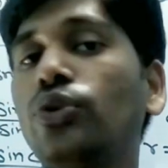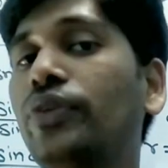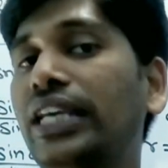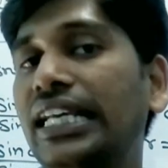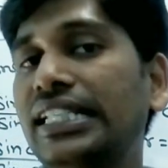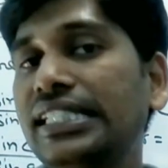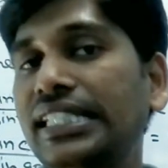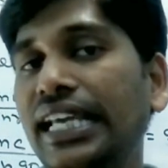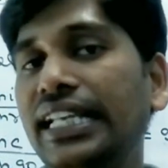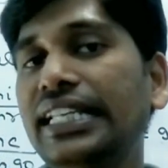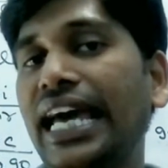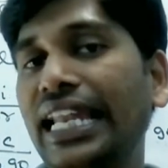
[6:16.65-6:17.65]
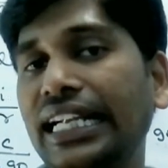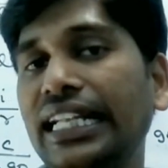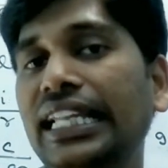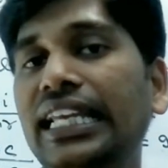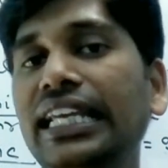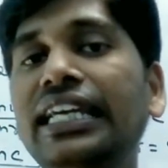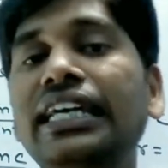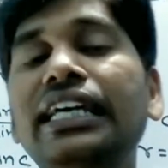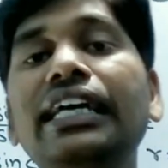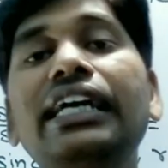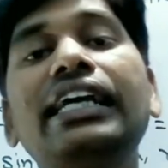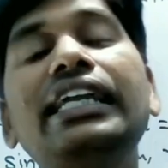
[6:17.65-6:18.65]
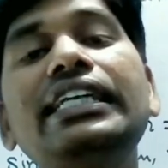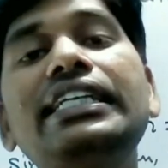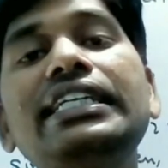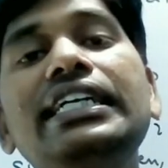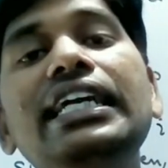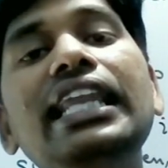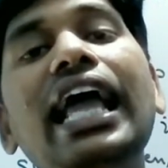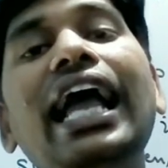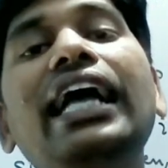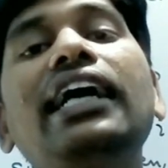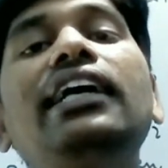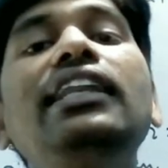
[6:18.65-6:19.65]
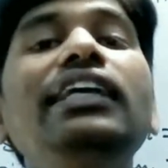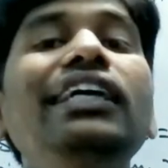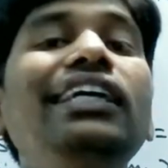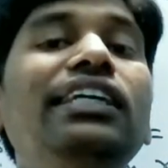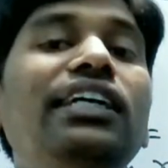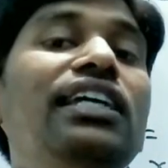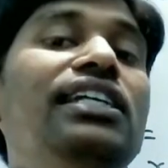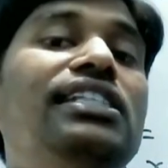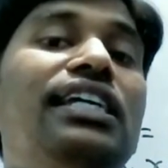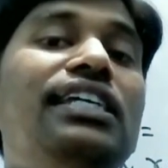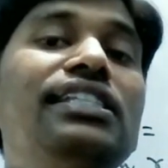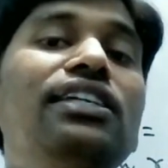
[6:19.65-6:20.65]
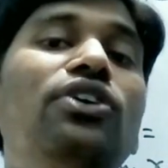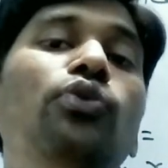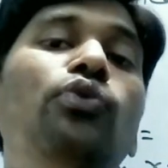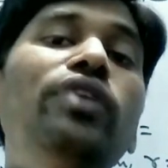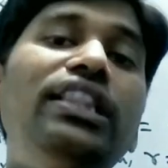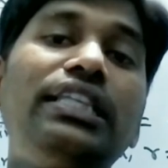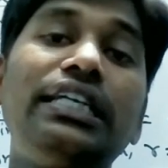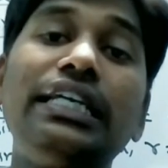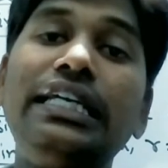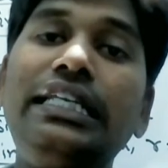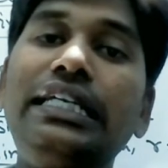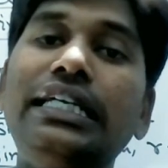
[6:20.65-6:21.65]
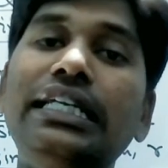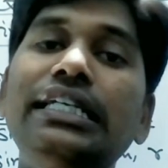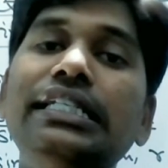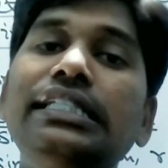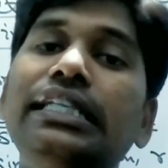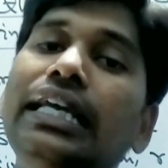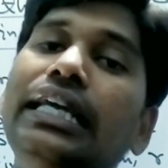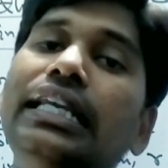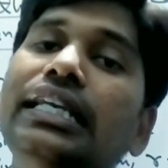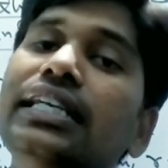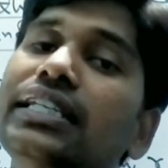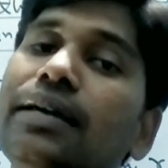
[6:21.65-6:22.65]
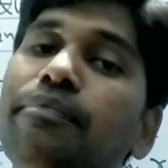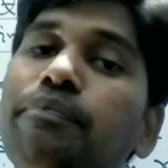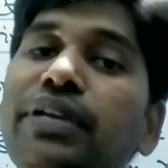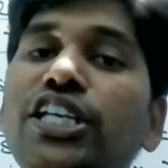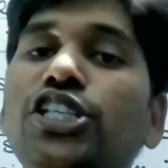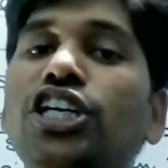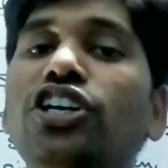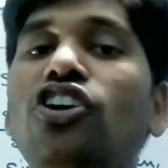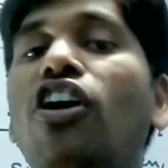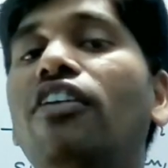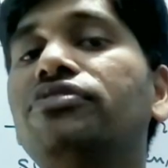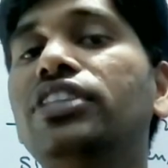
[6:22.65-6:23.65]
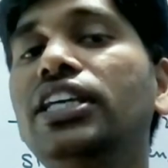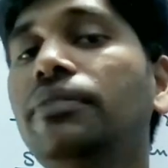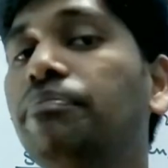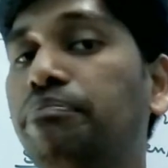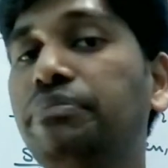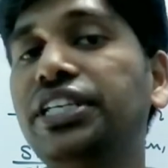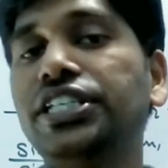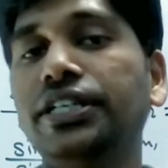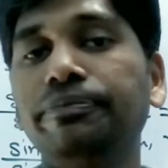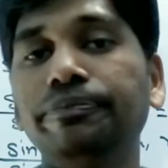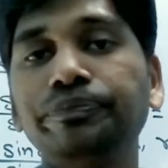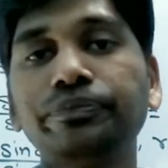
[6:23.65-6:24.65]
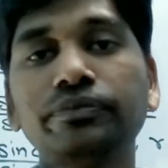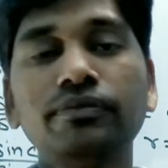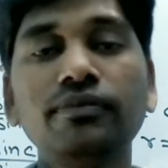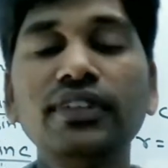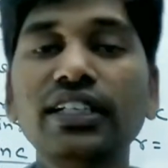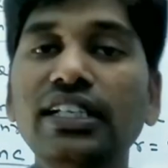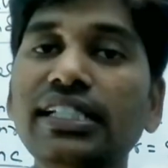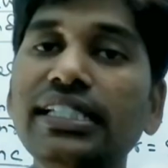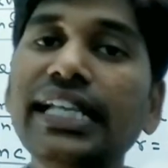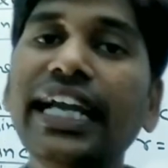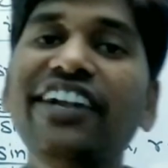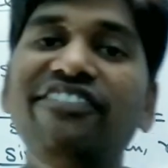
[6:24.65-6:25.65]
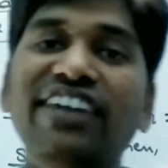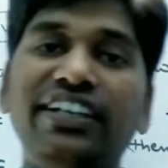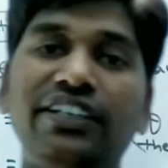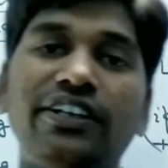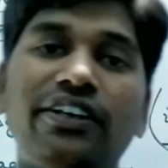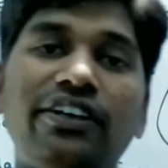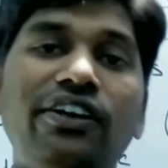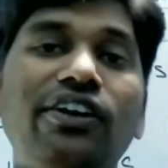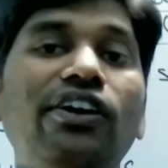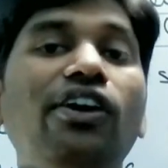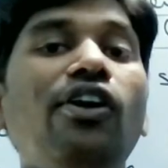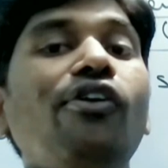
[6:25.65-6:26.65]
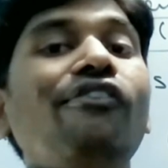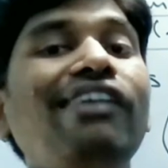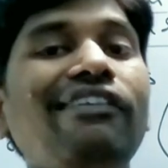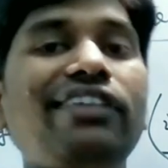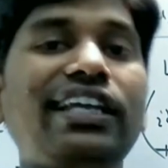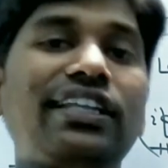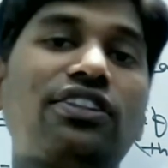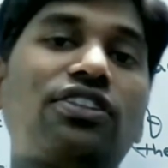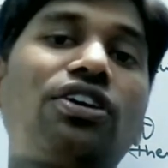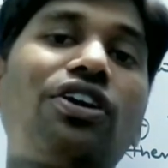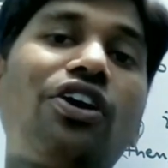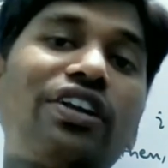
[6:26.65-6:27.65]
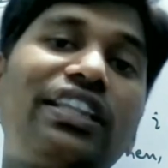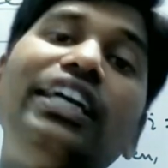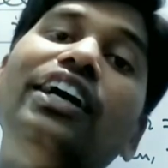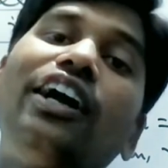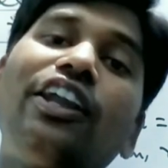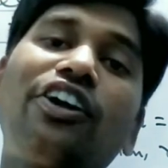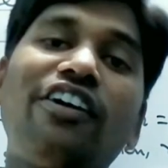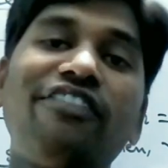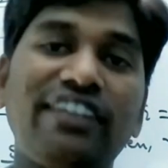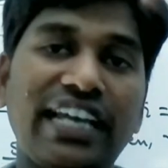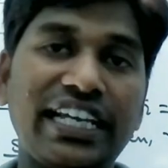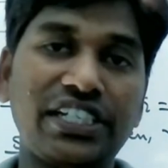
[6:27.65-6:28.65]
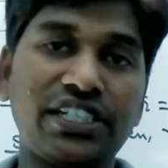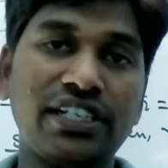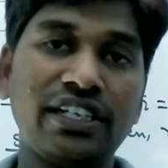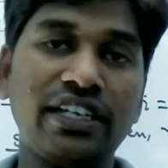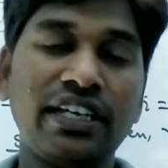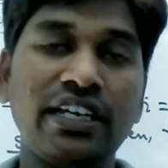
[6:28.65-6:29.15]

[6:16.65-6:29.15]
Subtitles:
So we can say directly, critical angle increases with increase in temperature of the medium. Second factor, wavelength or the color of light.